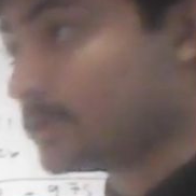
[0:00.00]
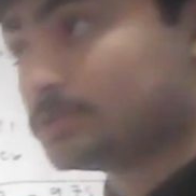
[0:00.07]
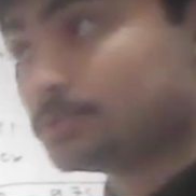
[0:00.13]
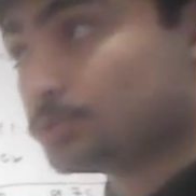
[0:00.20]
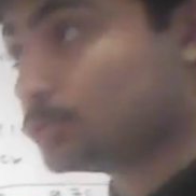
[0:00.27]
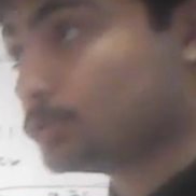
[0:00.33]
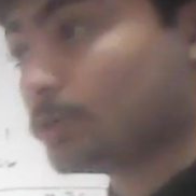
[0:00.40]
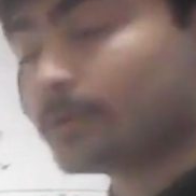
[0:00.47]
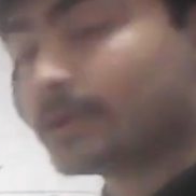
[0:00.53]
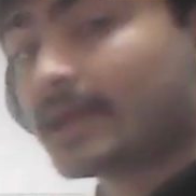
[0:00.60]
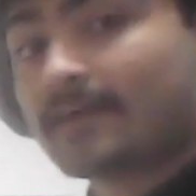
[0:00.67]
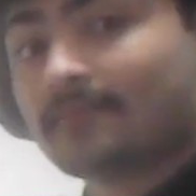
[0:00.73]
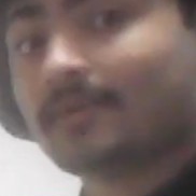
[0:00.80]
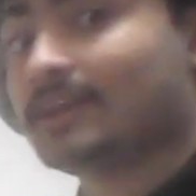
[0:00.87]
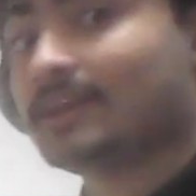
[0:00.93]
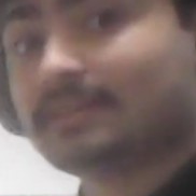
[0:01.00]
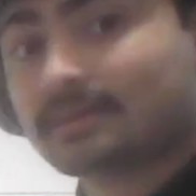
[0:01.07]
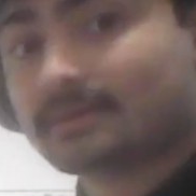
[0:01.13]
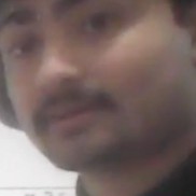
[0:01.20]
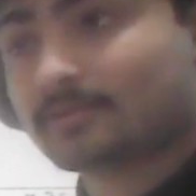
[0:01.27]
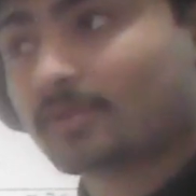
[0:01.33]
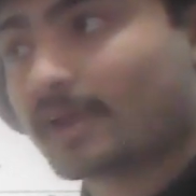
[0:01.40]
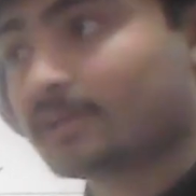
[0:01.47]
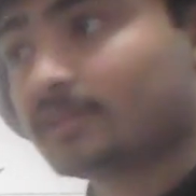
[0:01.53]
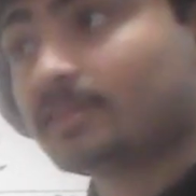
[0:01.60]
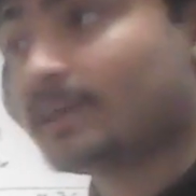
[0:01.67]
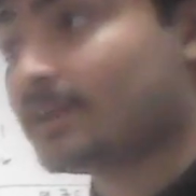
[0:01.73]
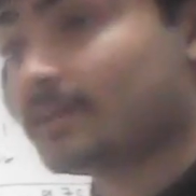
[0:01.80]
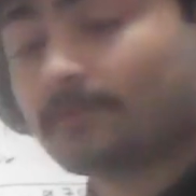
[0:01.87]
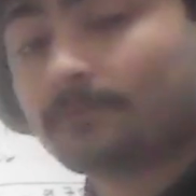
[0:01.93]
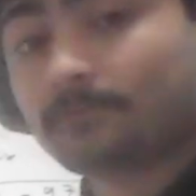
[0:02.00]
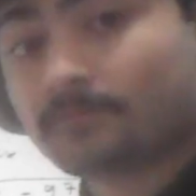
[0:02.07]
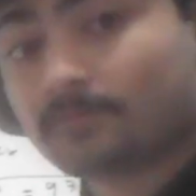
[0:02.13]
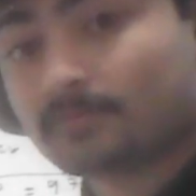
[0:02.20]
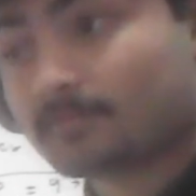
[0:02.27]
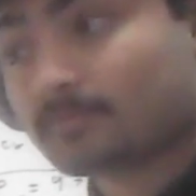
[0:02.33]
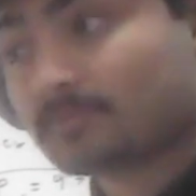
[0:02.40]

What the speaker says: because you don't have anything like negative